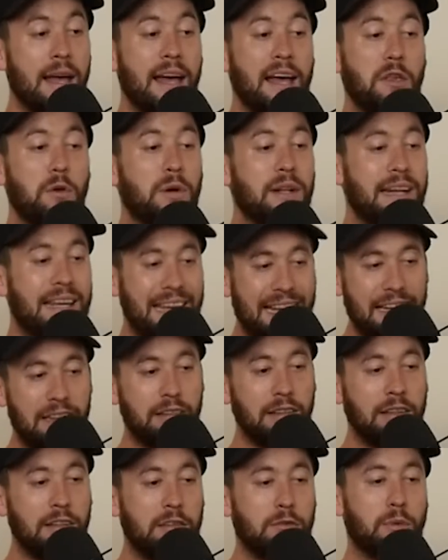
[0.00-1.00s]
and you can
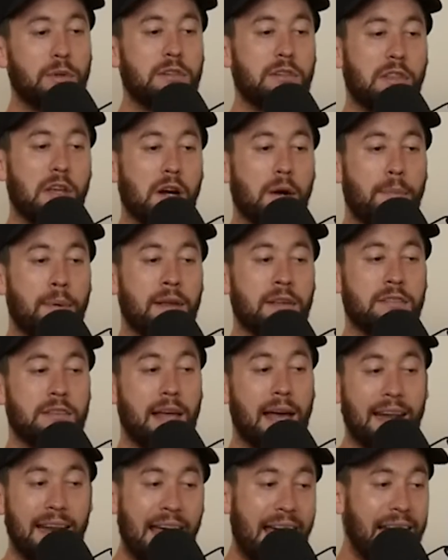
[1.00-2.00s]
easily switch therapists
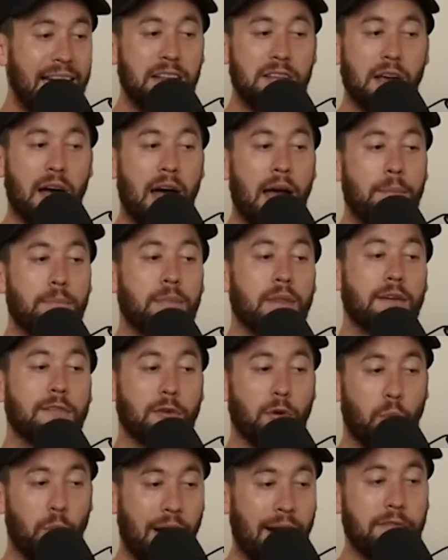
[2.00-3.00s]
at any time
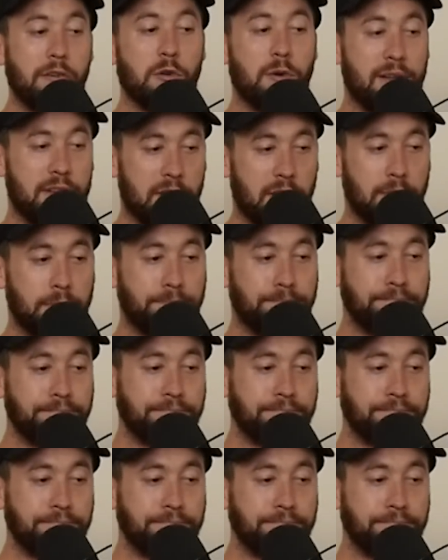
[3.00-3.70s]
for whatever reason.